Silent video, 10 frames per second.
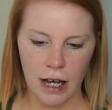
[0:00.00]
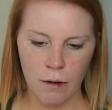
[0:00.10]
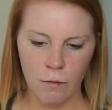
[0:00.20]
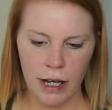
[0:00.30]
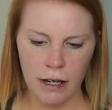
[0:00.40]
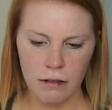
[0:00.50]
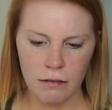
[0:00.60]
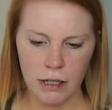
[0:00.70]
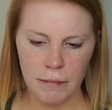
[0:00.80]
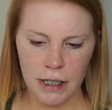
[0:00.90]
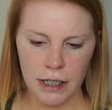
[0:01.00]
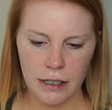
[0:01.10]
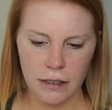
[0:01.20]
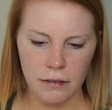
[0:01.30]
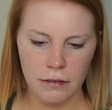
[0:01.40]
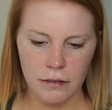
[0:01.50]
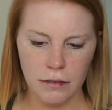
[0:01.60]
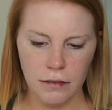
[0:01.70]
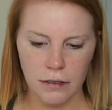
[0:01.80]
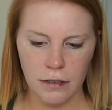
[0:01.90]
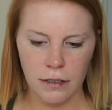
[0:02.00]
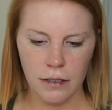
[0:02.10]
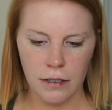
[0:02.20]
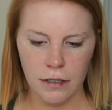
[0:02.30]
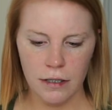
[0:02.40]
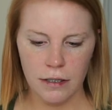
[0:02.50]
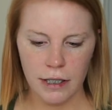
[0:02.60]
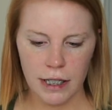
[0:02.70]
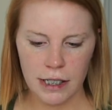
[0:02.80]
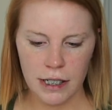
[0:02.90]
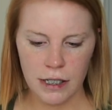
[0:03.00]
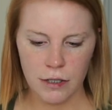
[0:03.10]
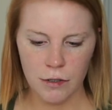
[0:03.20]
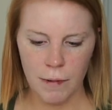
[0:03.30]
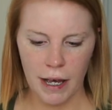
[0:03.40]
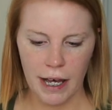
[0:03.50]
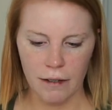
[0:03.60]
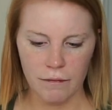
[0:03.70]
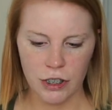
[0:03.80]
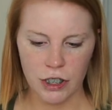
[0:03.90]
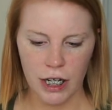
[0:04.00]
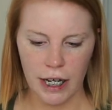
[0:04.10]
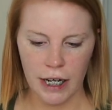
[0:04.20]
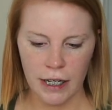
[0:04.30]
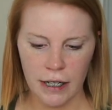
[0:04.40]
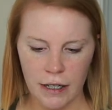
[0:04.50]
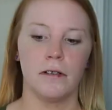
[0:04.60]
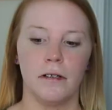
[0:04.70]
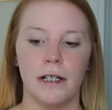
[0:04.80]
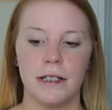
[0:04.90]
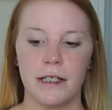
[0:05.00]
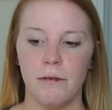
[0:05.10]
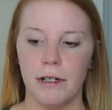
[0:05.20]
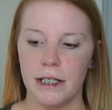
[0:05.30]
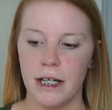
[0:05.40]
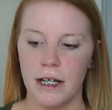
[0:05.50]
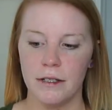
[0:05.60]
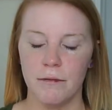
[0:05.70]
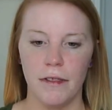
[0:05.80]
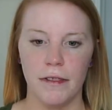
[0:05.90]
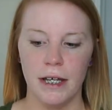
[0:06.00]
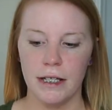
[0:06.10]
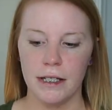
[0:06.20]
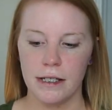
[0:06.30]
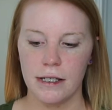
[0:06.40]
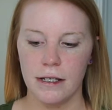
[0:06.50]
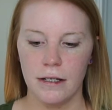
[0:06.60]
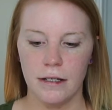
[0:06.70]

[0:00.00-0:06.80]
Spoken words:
Well, I mean, that's not too bad of a shade. Let's see what it does with this.